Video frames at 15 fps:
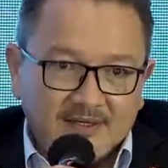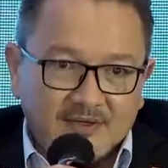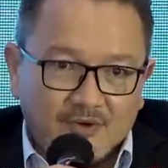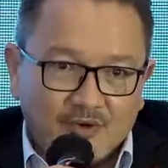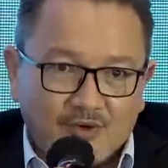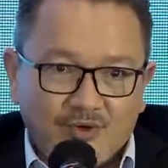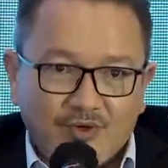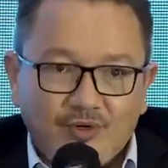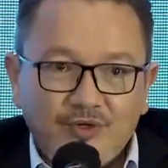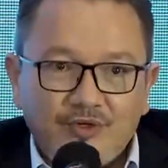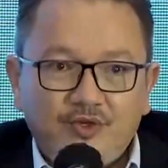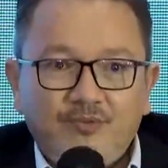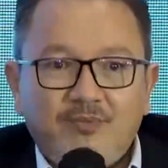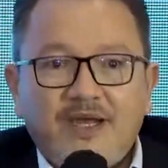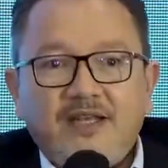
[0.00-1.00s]
or
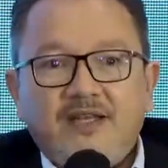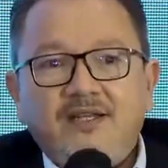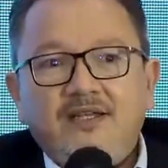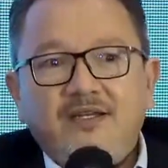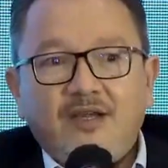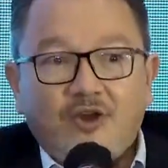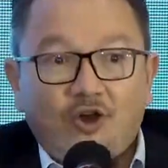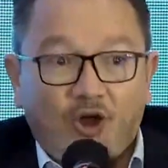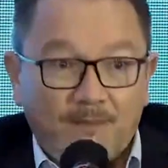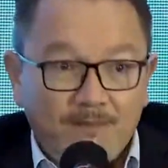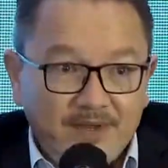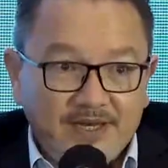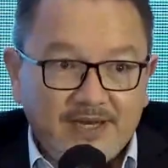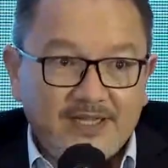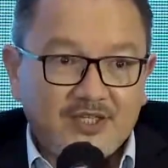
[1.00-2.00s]
you might need a
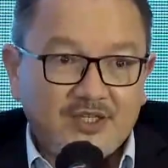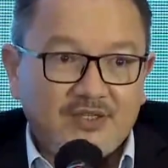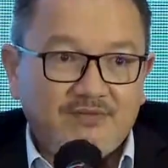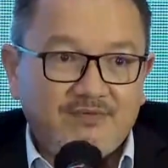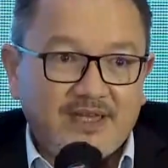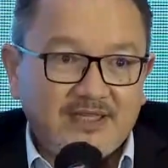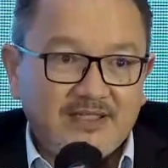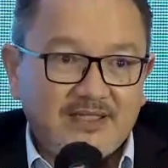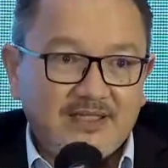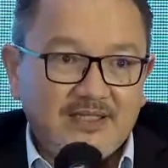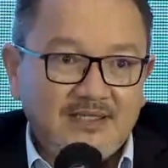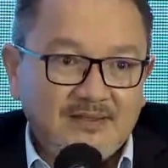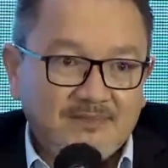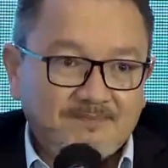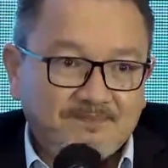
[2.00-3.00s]
combination vaccine.